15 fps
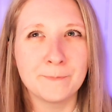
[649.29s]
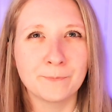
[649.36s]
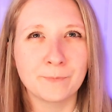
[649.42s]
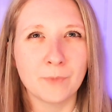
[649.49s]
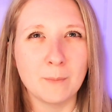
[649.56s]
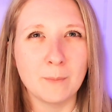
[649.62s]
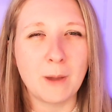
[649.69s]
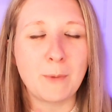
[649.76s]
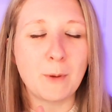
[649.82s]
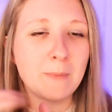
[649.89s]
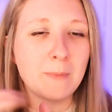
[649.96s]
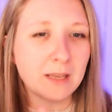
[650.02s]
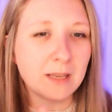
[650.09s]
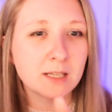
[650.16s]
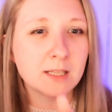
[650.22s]
maybe
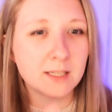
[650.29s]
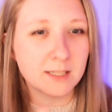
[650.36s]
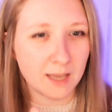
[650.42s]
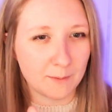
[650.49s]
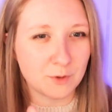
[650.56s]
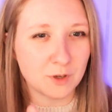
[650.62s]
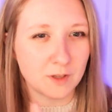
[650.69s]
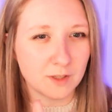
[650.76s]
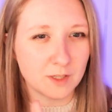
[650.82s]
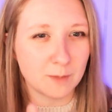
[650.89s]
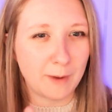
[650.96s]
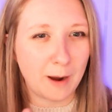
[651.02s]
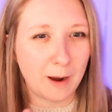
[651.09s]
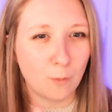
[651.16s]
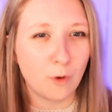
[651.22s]
misconceptions
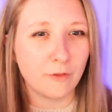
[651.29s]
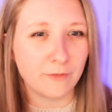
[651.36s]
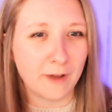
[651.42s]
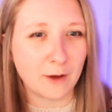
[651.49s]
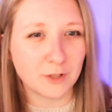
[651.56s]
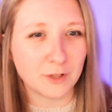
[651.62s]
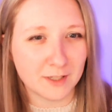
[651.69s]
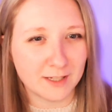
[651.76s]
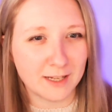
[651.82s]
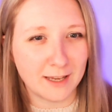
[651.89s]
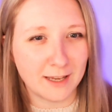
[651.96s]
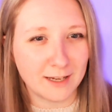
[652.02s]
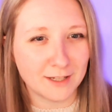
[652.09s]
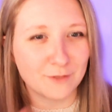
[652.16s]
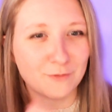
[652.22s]
about what founders
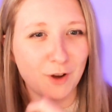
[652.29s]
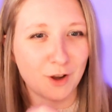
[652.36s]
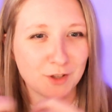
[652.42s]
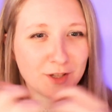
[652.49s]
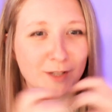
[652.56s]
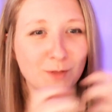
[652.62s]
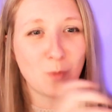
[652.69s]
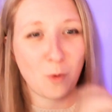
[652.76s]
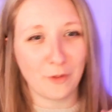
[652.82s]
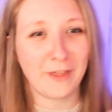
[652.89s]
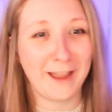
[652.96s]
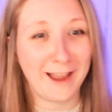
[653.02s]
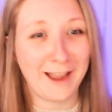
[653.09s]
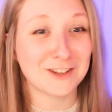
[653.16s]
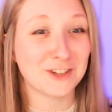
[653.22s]
need versus what they
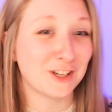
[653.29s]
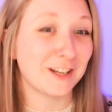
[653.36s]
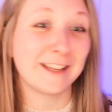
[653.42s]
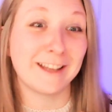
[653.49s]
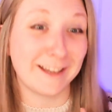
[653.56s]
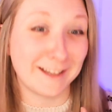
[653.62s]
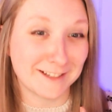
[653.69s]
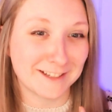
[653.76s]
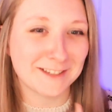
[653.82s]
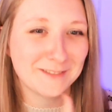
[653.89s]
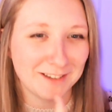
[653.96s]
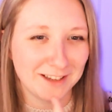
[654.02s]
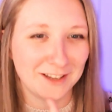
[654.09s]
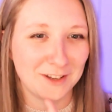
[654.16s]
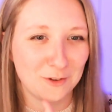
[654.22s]
actually need
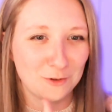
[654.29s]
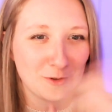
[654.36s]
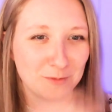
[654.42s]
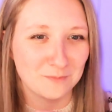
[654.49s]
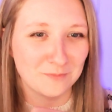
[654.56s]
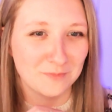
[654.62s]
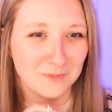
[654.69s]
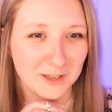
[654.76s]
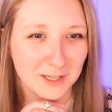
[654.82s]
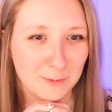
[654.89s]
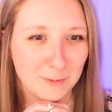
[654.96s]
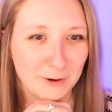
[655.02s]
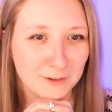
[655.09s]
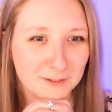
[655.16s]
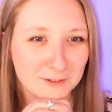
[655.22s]
in your
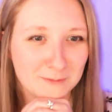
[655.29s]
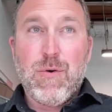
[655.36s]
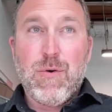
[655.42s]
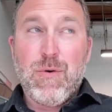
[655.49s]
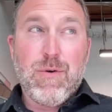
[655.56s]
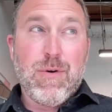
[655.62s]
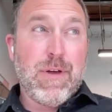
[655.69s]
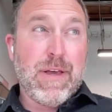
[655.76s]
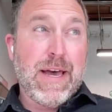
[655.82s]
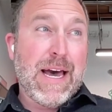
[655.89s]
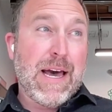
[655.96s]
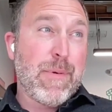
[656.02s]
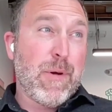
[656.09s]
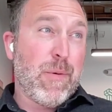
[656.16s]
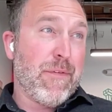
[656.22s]
experience? Well,
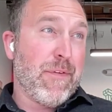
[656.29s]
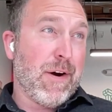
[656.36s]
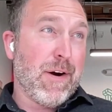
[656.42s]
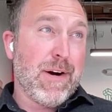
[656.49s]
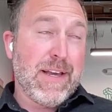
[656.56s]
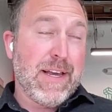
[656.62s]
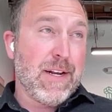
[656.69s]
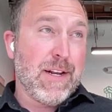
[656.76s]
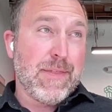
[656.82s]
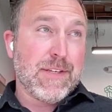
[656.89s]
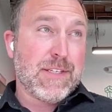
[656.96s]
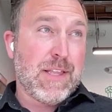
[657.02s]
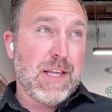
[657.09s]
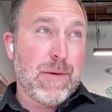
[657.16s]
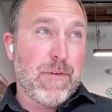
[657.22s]
yeah, I mean, we've already hit on
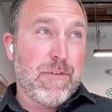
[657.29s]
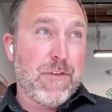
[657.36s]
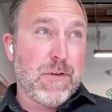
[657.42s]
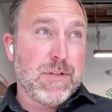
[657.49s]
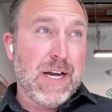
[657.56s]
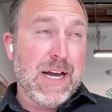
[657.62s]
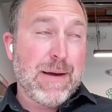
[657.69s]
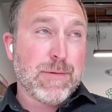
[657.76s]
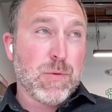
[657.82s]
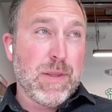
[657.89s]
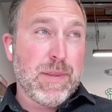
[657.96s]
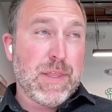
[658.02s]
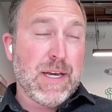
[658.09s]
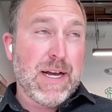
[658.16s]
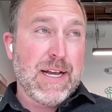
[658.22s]
this theme a few times.
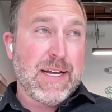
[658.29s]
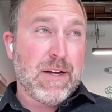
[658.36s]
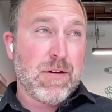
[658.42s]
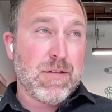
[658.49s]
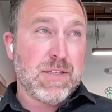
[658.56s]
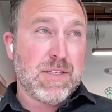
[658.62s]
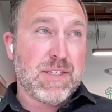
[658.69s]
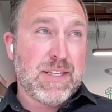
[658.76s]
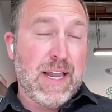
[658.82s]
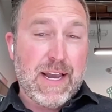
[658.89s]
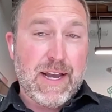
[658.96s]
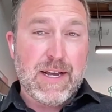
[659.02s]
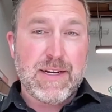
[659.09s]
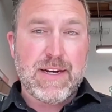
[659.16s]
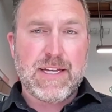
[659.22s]
One thing I couldn't
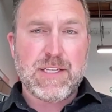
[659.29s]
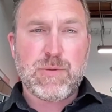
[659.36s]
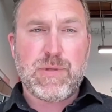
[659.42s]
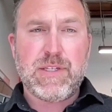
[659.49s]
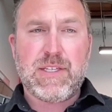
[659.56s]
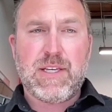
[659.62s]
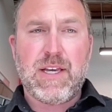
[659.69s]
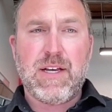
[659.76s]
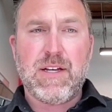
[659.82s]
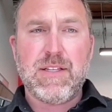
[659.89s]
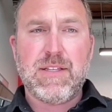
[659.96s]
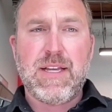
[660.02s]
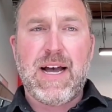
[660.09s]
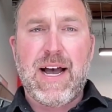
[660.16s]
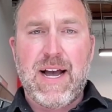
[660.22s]
stand as we
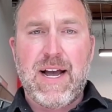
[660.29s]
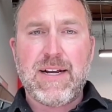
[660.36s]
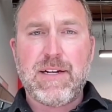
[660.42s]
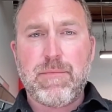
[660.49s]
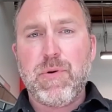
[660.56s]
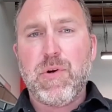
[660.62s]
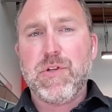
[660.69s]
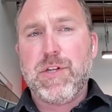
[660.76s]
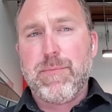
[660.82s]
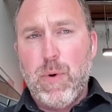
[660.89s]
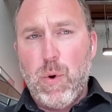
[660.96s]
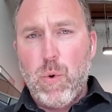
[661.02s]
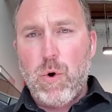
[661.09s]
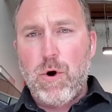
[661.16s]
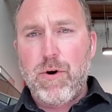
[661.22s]
scaled Dine and built a
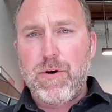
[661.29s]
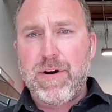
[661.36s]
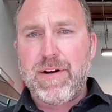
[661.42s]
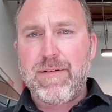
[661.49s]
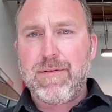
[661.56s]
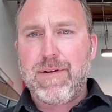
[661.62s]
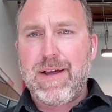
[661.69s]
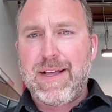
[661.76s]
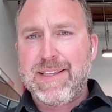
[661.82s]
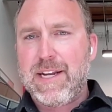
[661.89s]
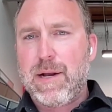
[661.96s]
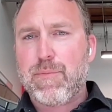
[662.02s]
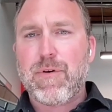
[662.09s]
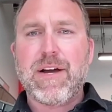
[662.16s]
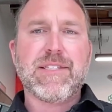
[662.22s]
board and ended
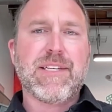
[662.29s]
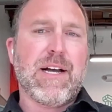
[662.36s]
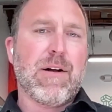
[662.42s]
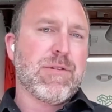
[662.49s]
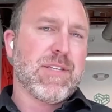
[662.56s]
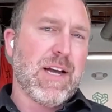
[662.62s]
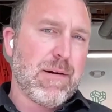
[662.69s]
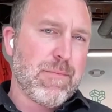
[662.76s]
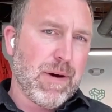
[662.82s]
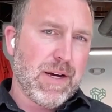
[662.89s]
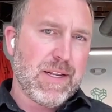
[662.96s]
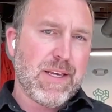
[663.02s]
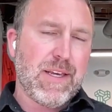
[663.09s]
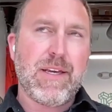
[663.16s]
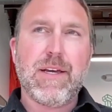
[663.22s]
up raising outside
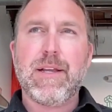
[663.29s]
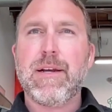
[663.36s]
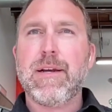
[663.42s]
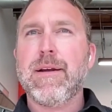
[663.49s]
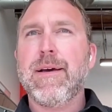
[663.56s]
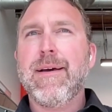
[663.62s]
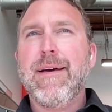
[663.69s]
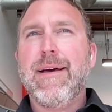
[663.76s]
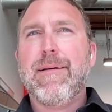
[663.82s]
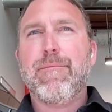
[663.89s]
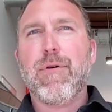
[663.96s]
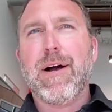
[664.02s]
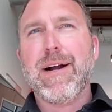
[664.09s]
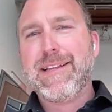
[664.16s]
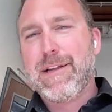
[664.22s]
money and
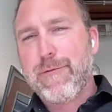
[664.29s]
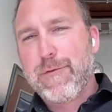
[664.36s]
brought on